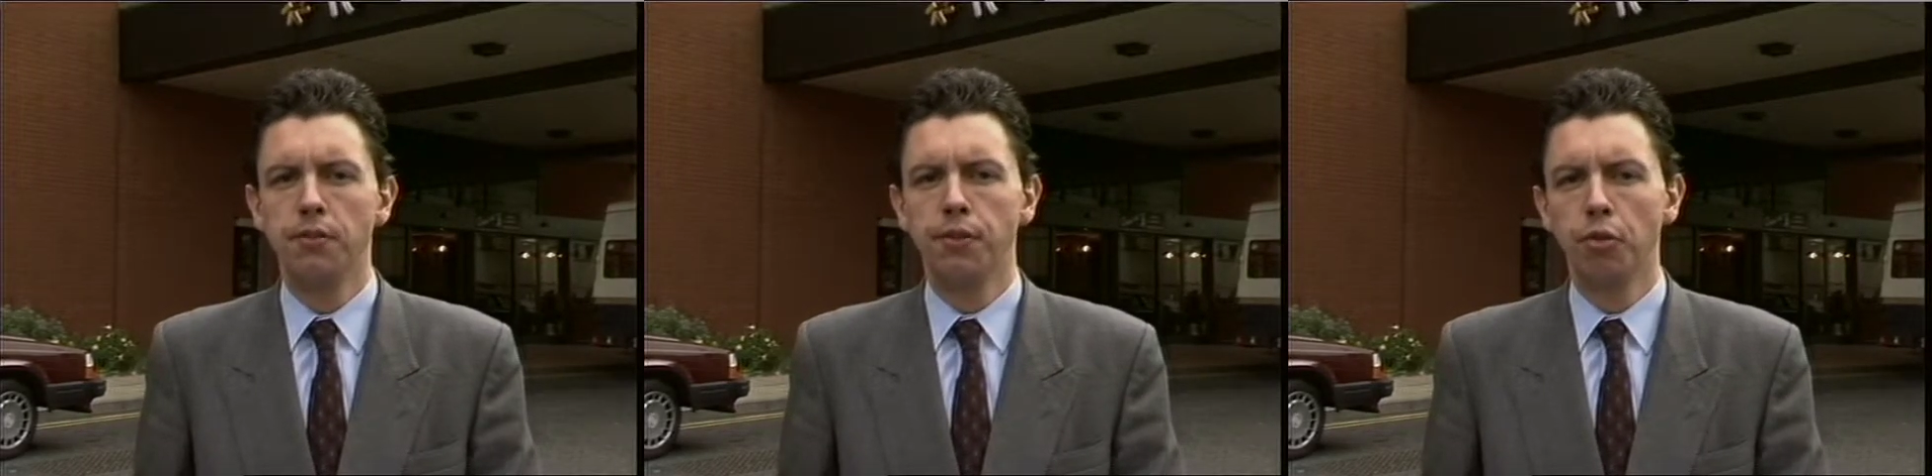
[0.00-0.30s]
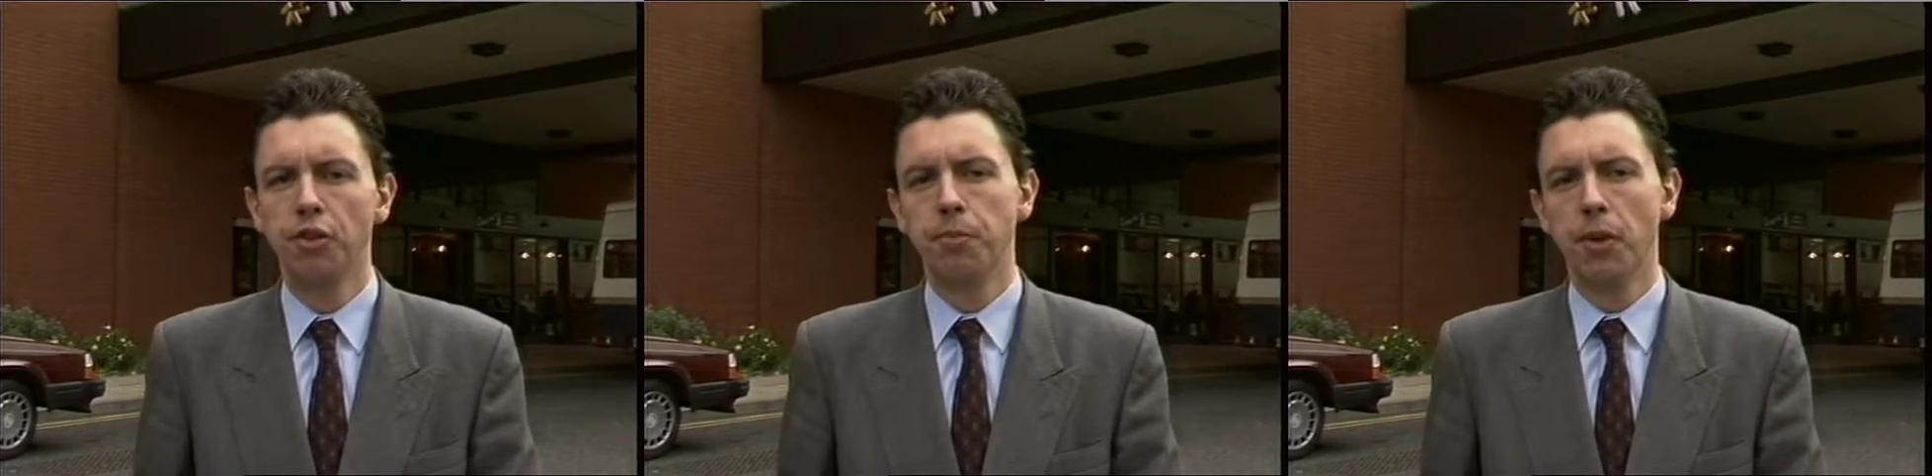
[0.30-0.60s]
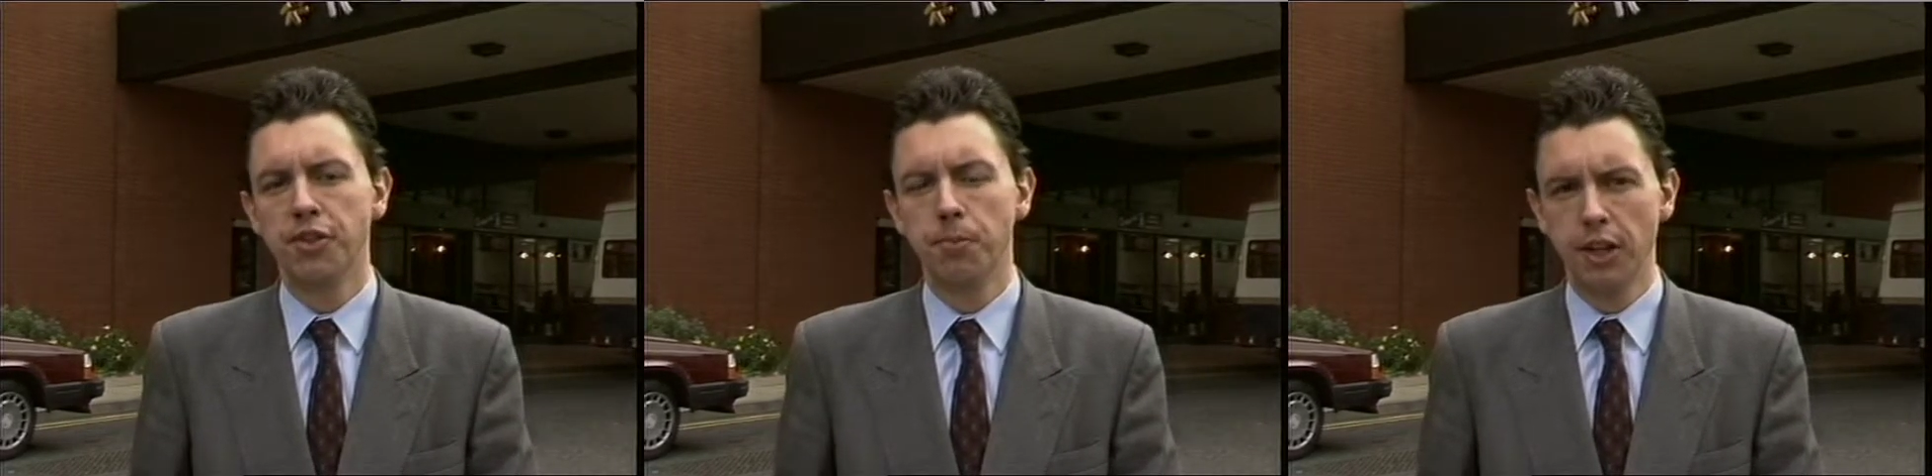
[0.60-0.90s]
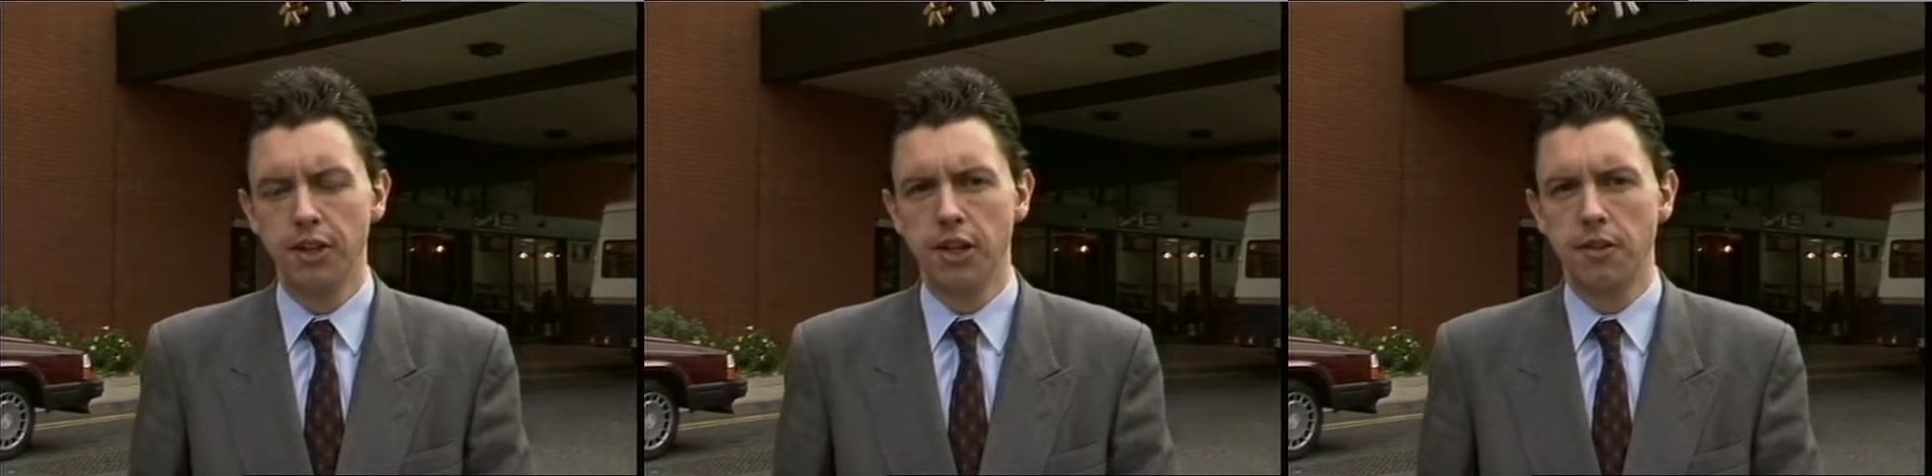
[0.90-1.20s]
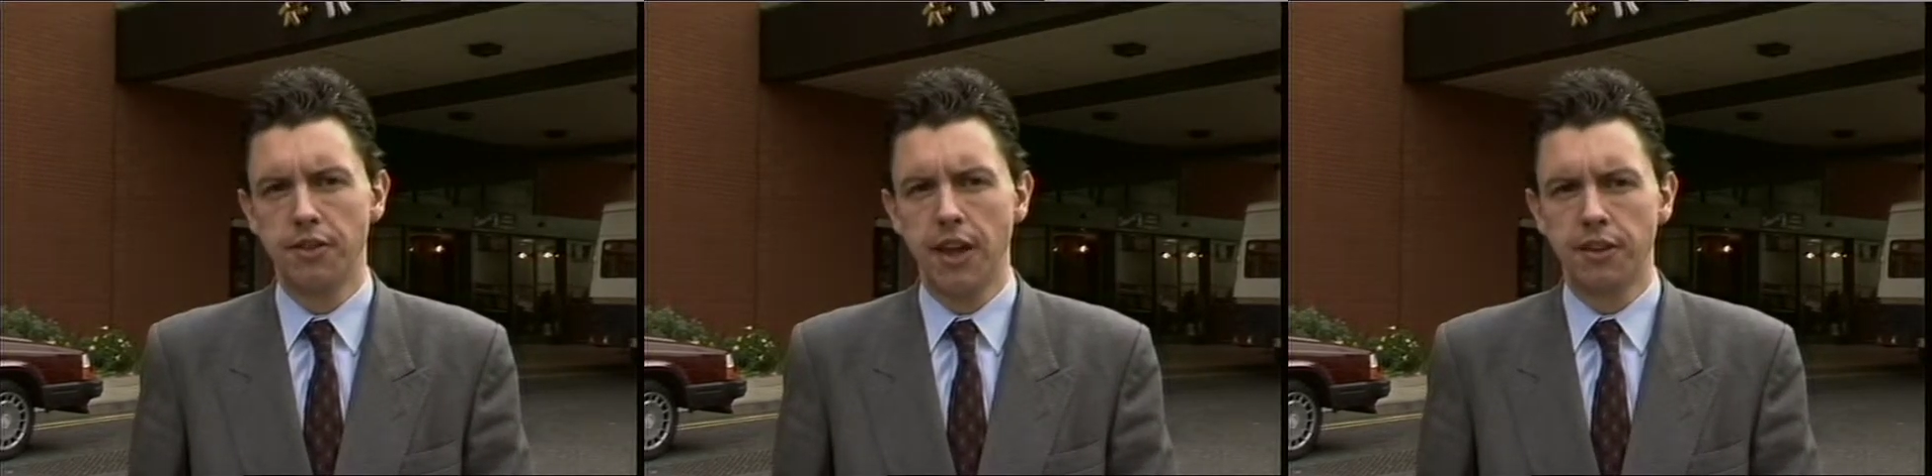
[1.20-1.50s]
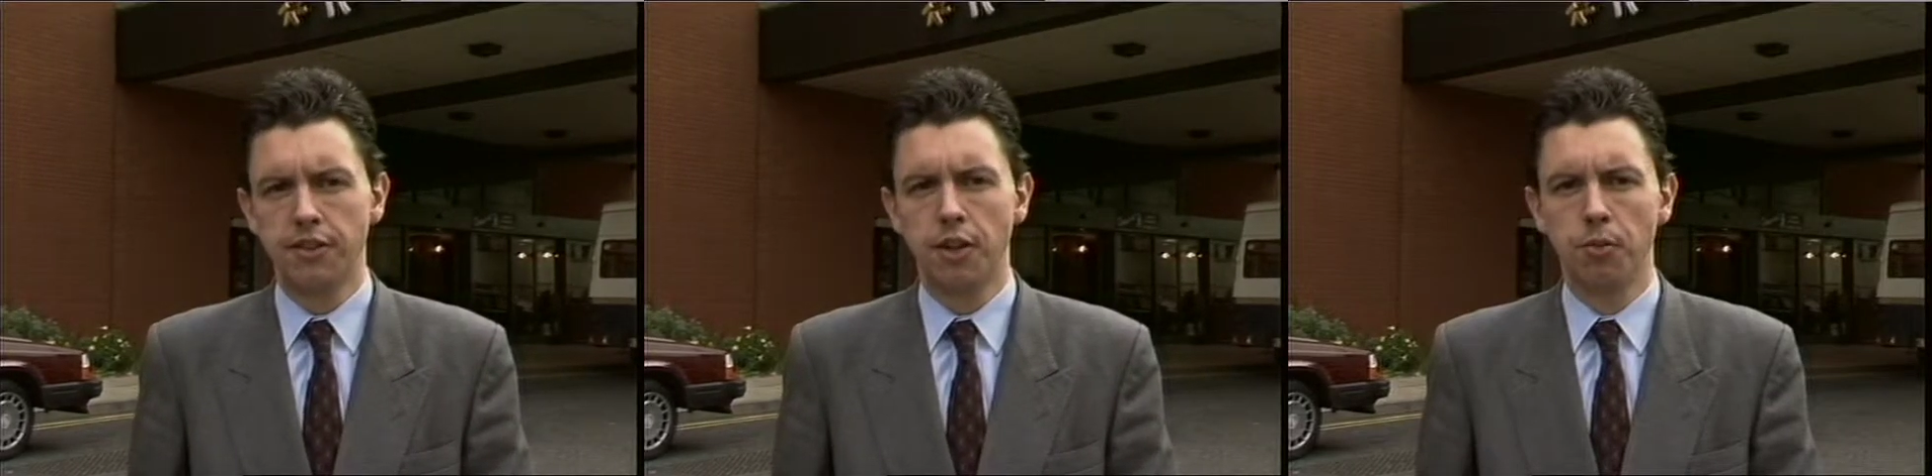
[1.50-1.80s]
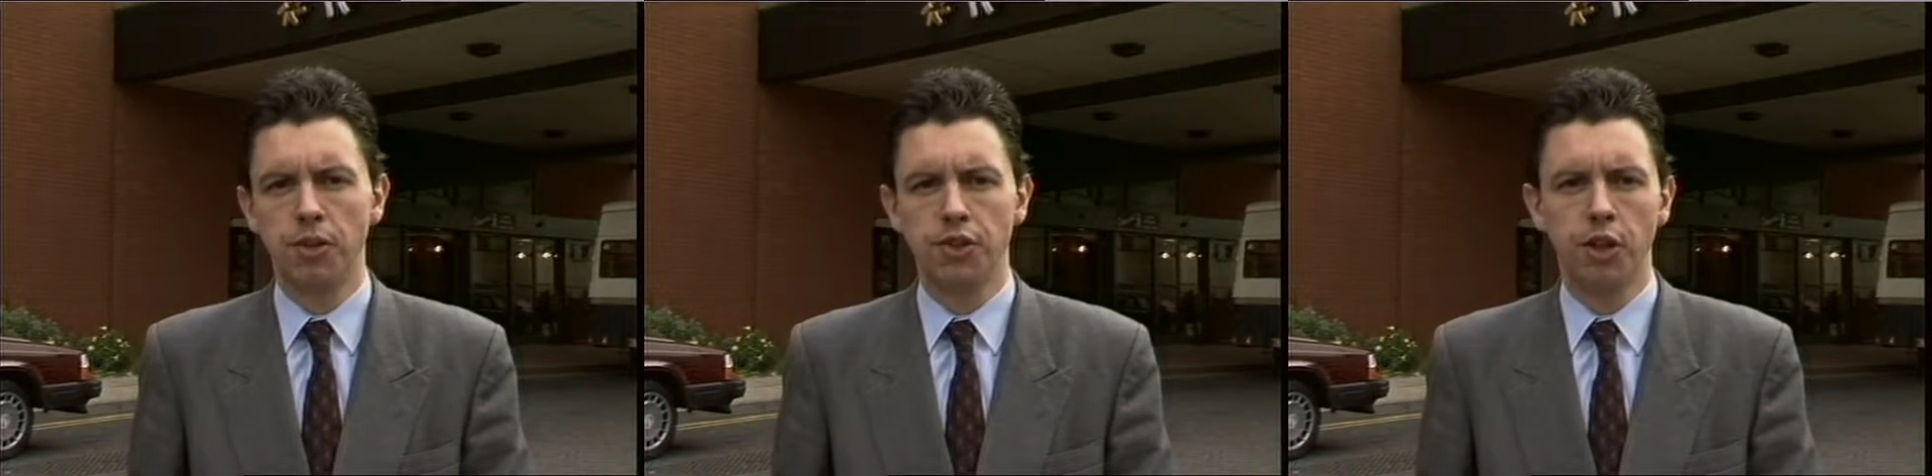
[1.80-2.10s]
full responsibility for the accident
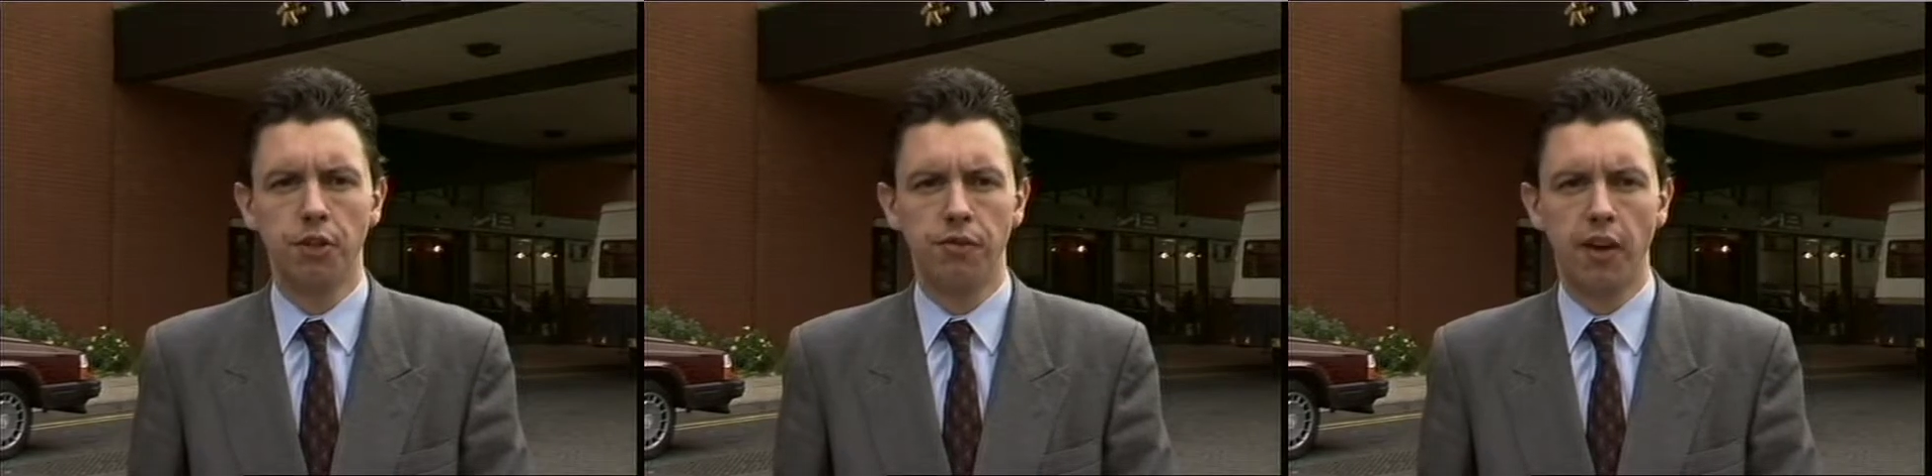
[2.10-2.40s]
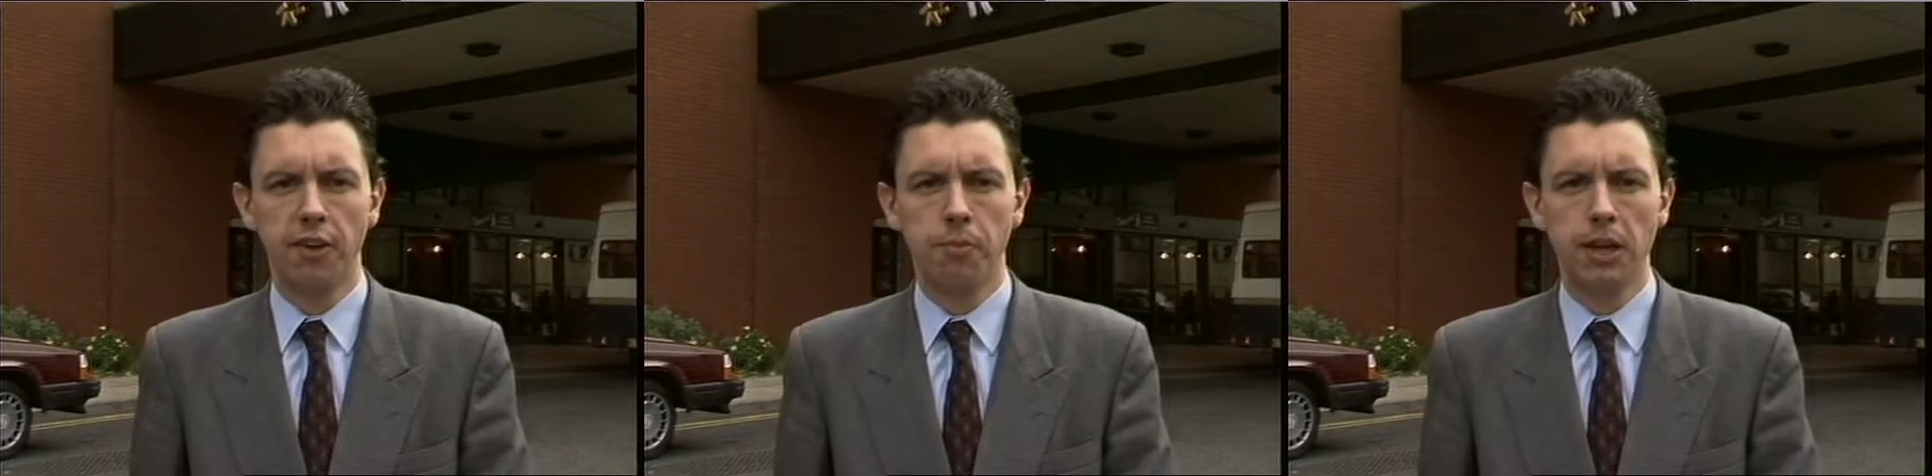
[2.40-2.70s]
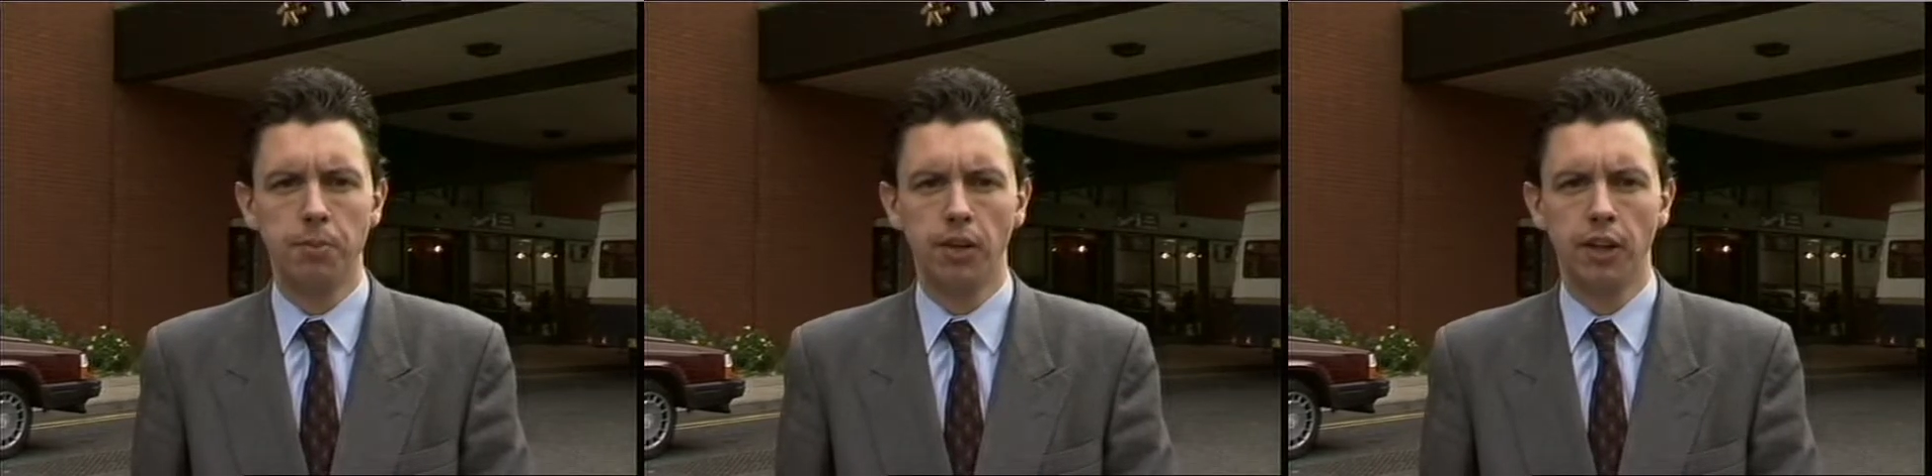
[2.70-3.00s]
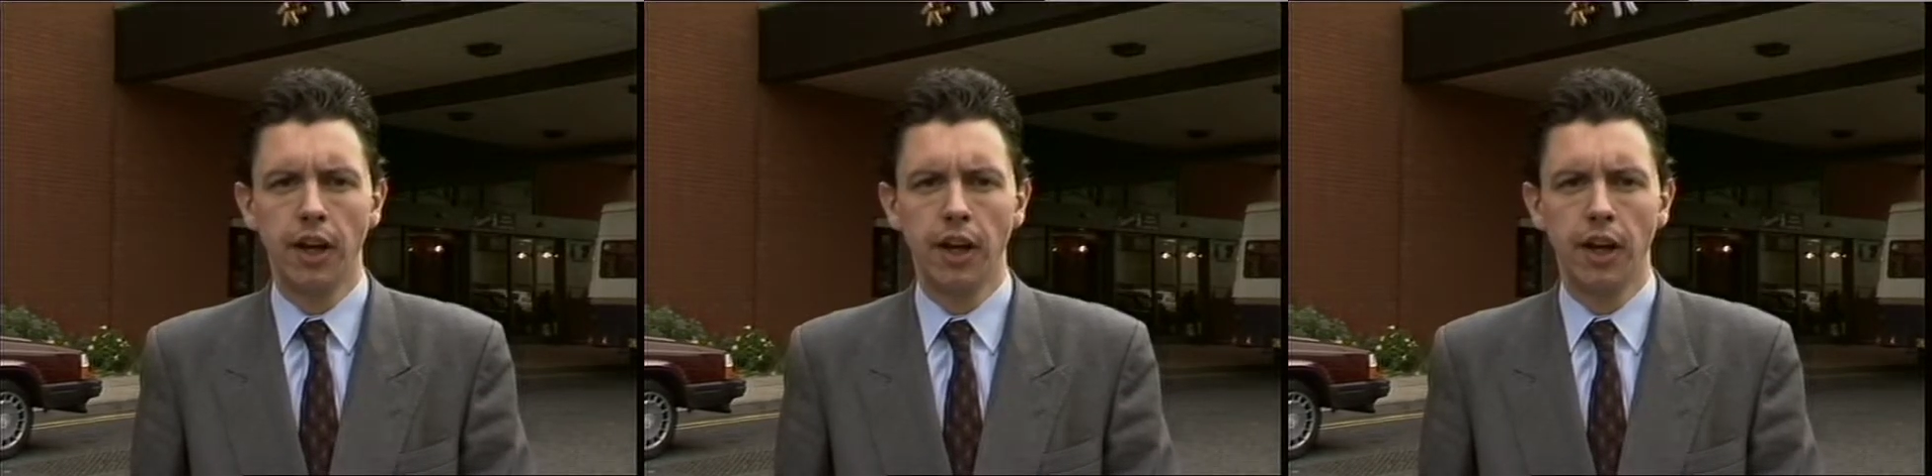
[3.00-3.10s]
which killed five people